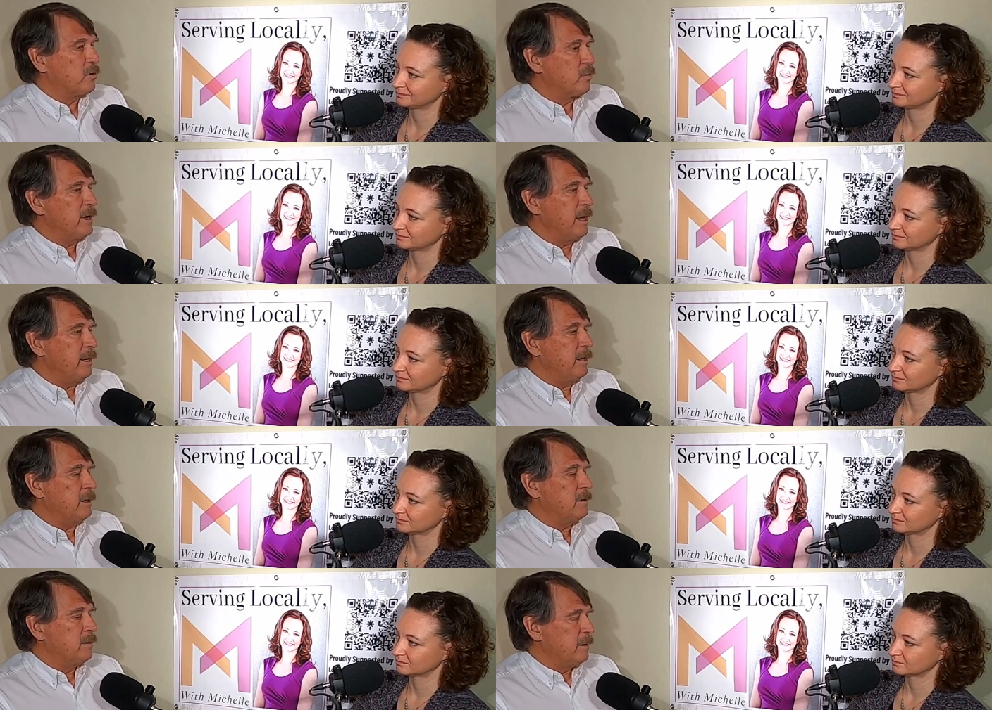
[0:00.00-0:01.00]

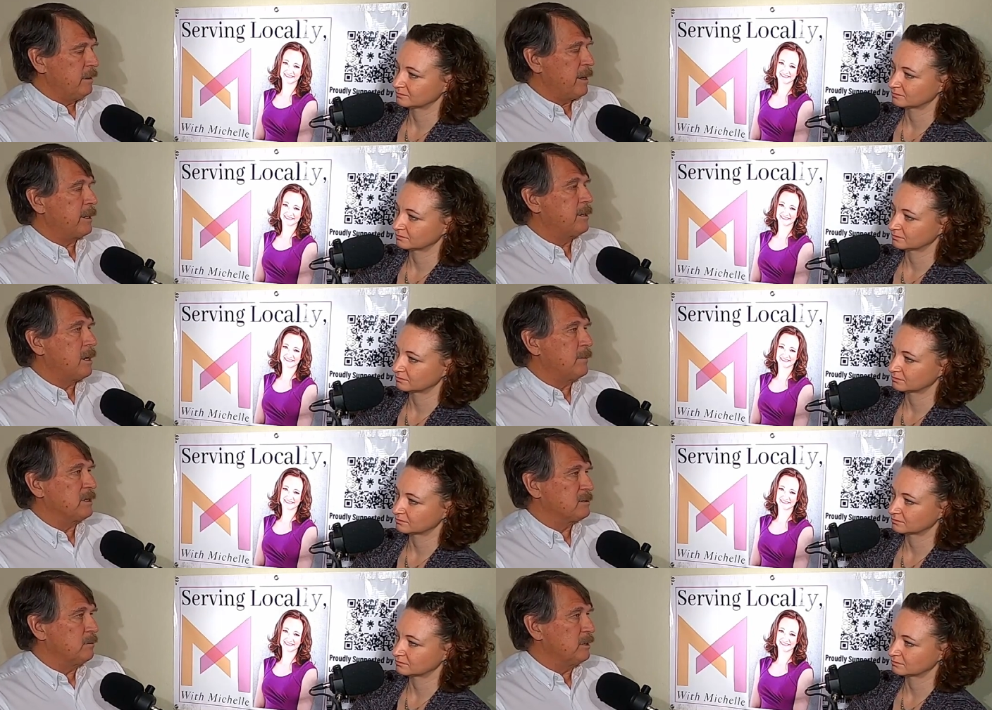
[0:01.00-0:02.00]
Speaker 1: creating
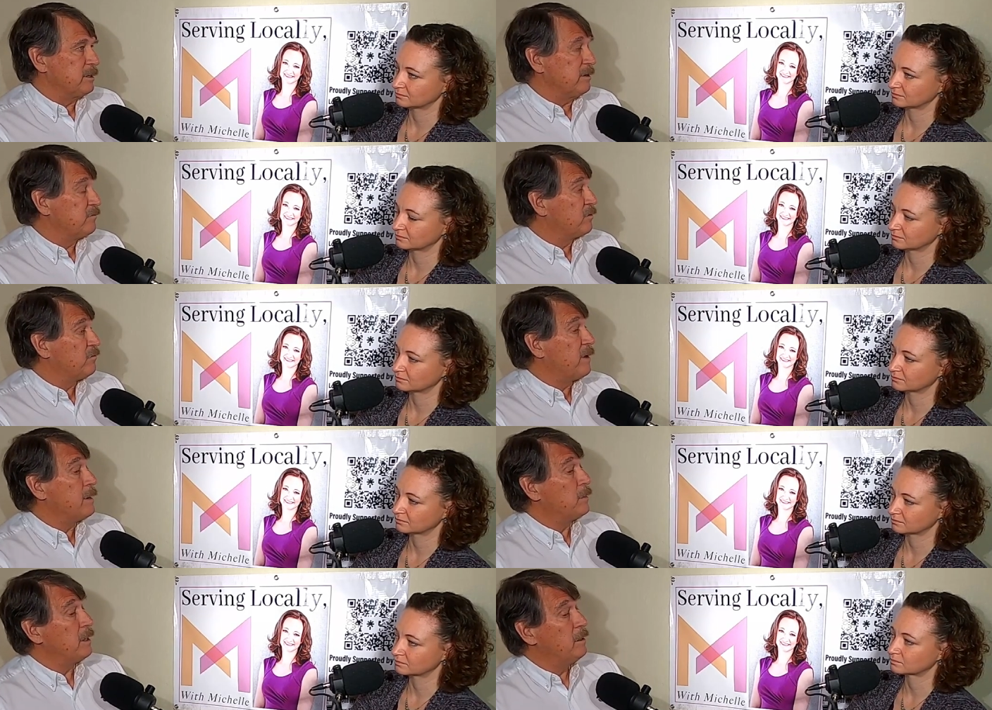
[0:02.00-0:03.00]
economic stability for the
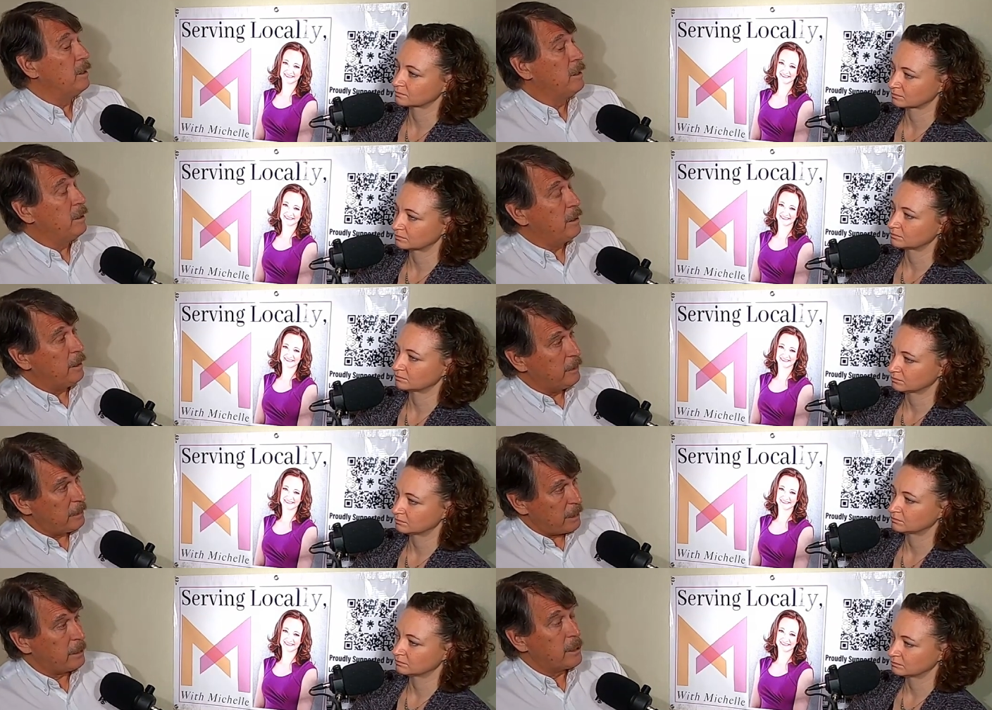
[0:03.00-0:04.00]
family
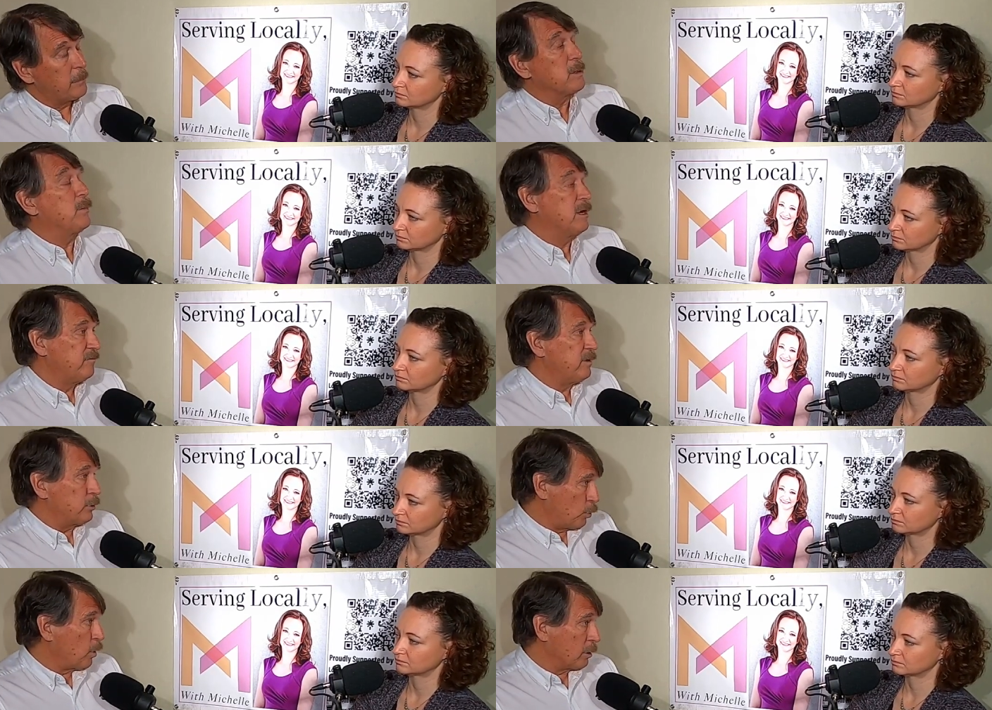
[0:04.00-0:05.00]
and economic
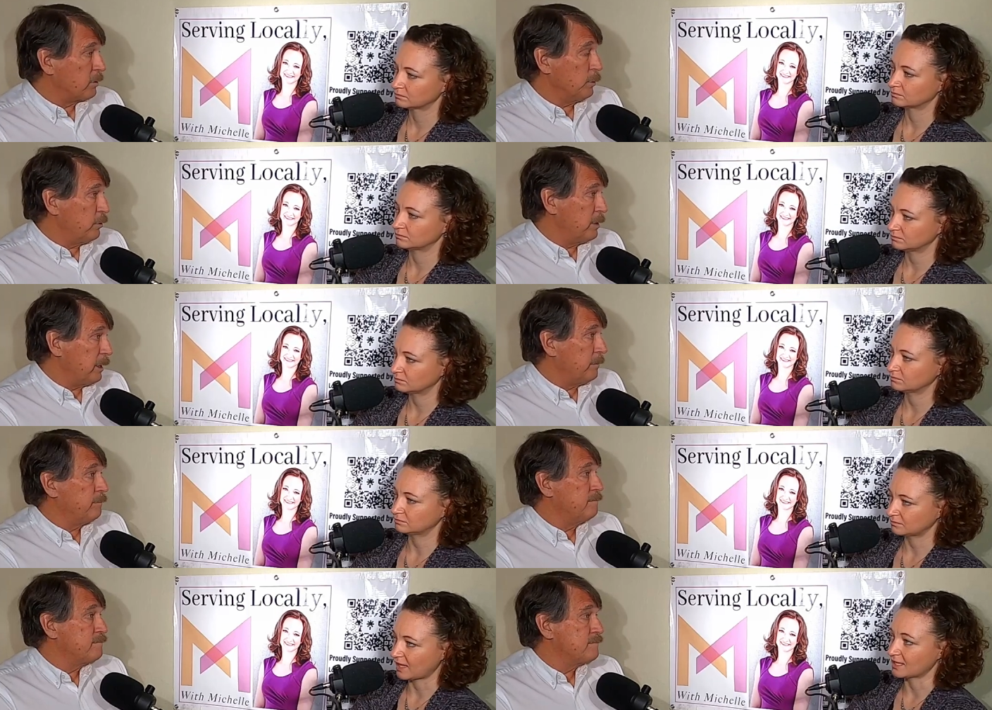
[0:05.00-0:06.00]
benefit to our community.
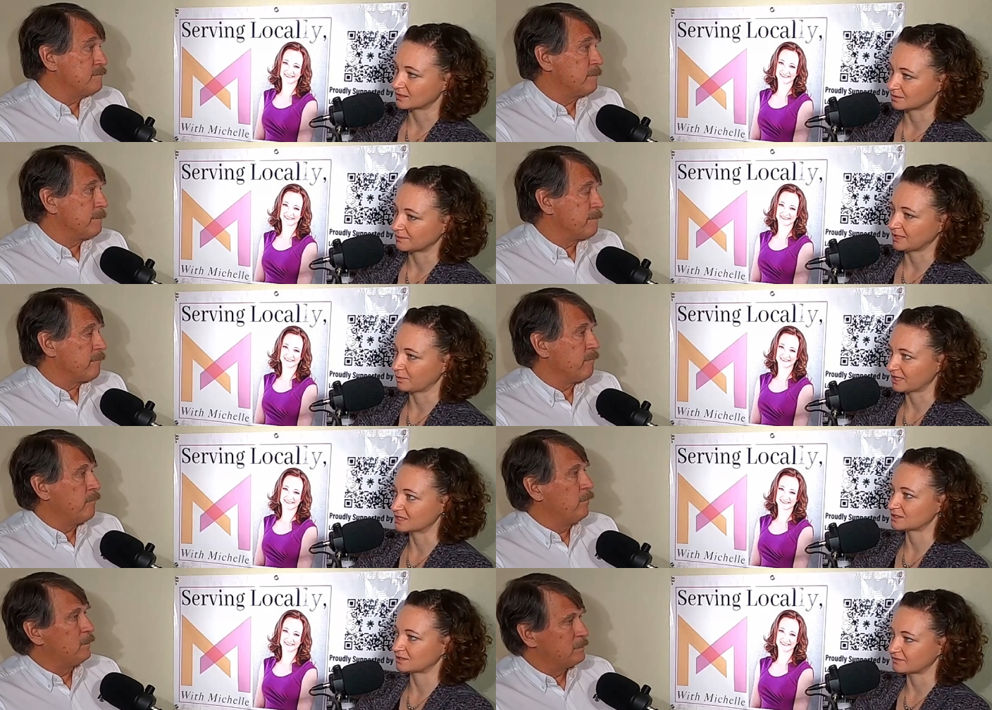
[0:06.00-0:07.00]
Speaker 2: Yes, in many
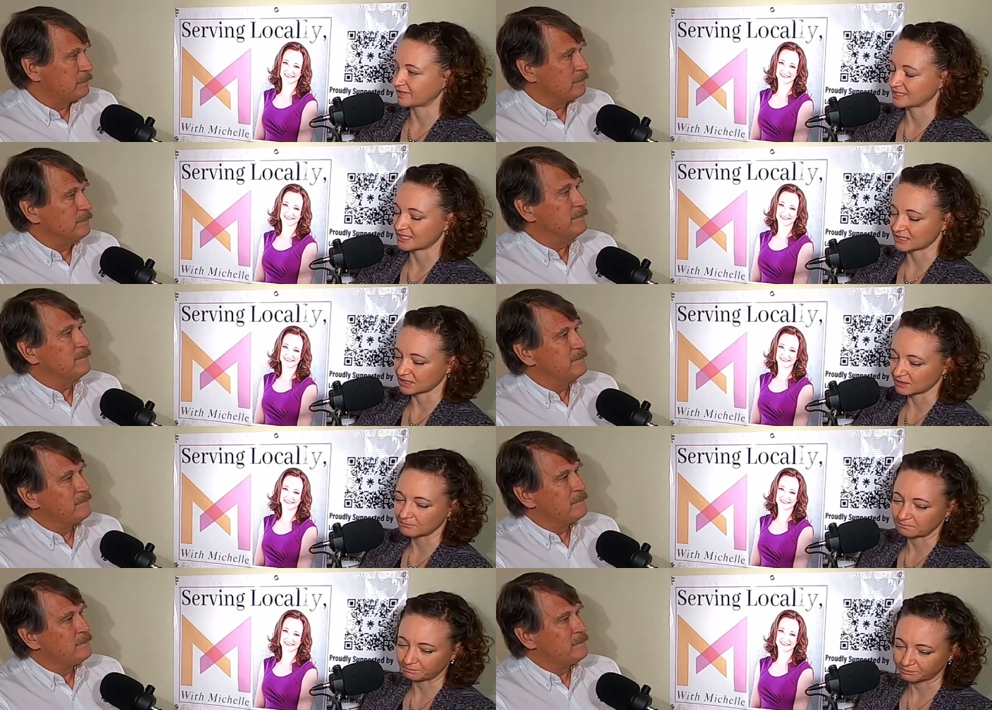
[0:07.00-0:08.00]
ways. That's mm-hmm. fantastic. Mm
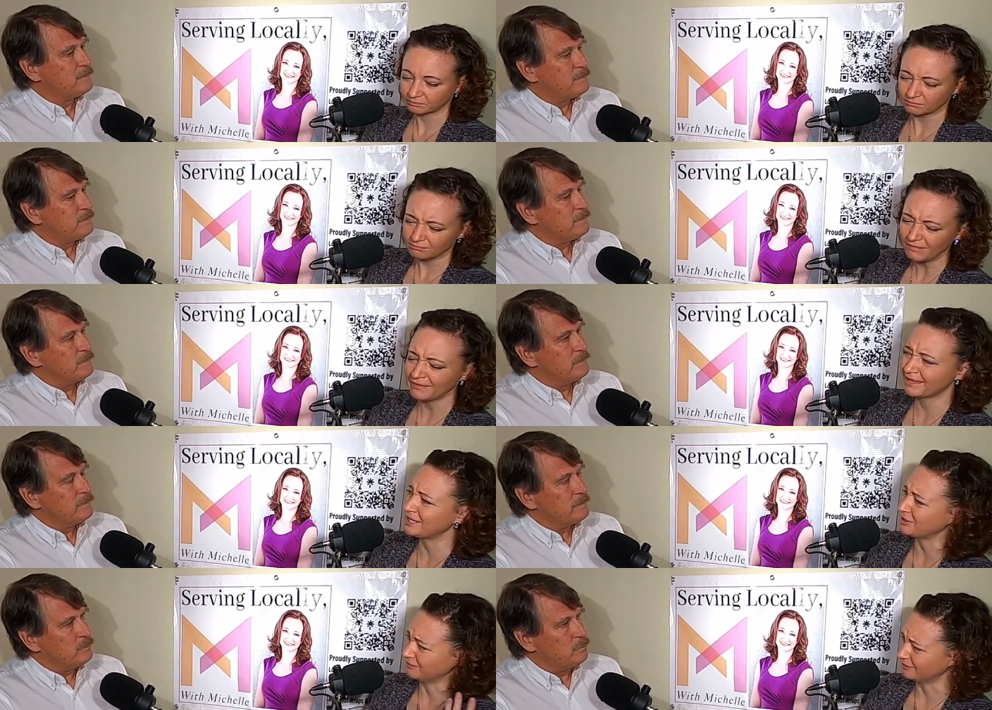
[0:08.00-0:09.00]
-hmm.
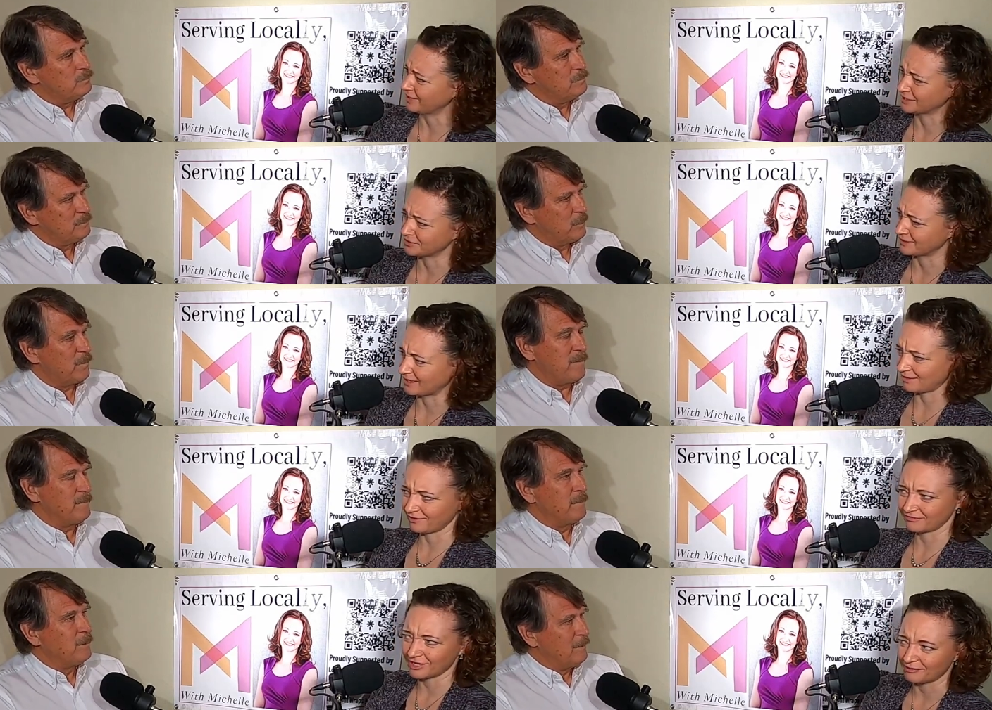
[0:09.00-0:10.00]
Thank you for answering that
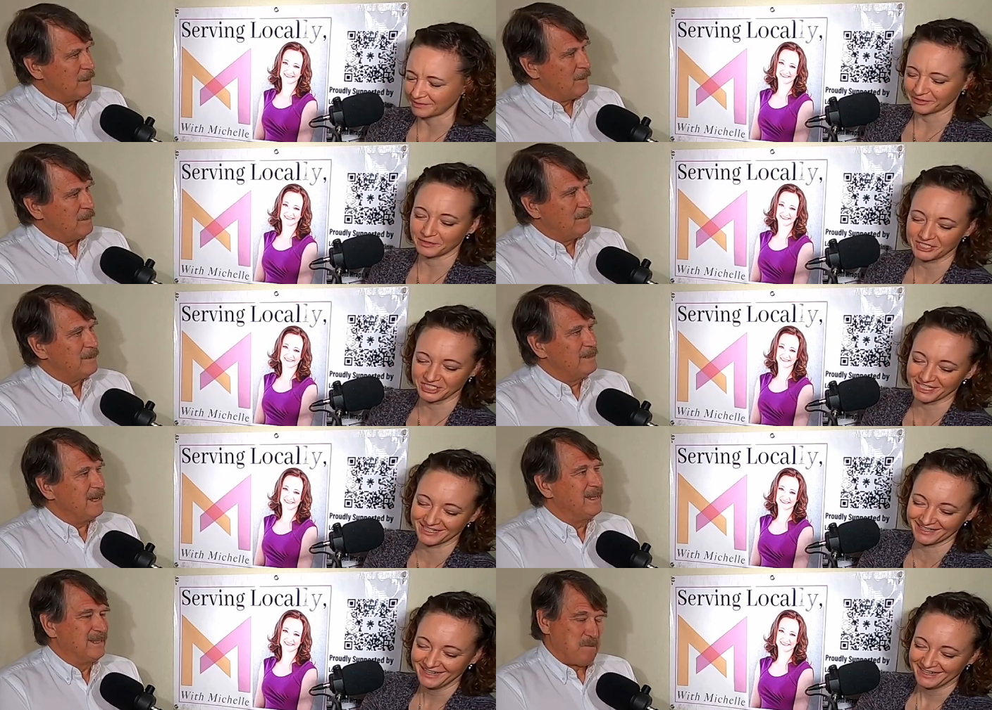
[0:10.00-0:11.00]
off topic
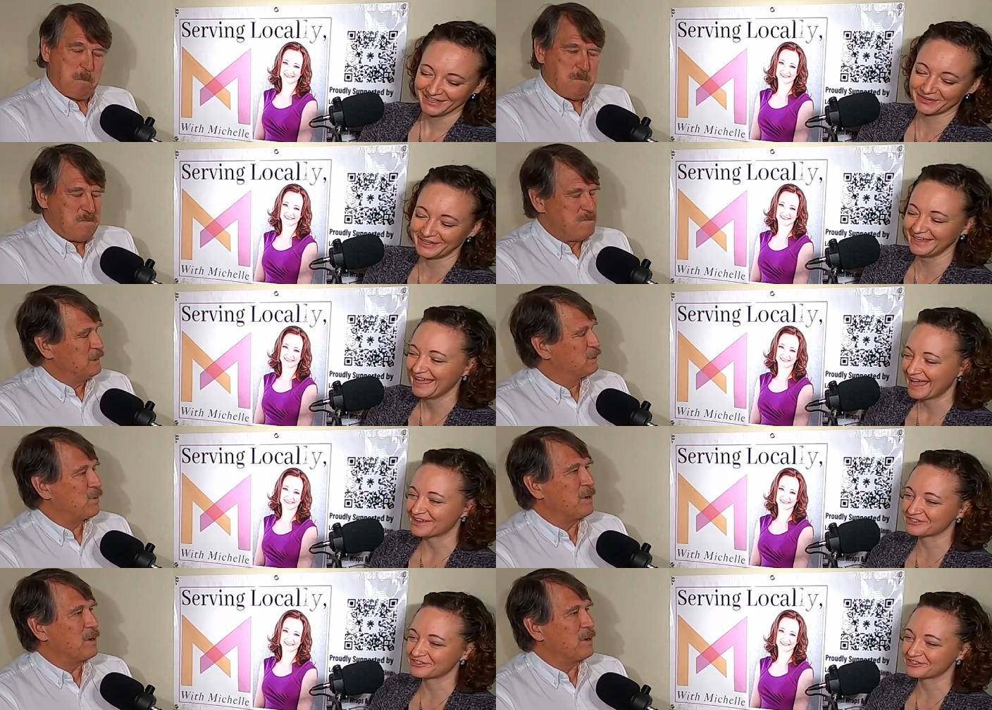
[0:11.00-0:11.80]
question. Yes. I was just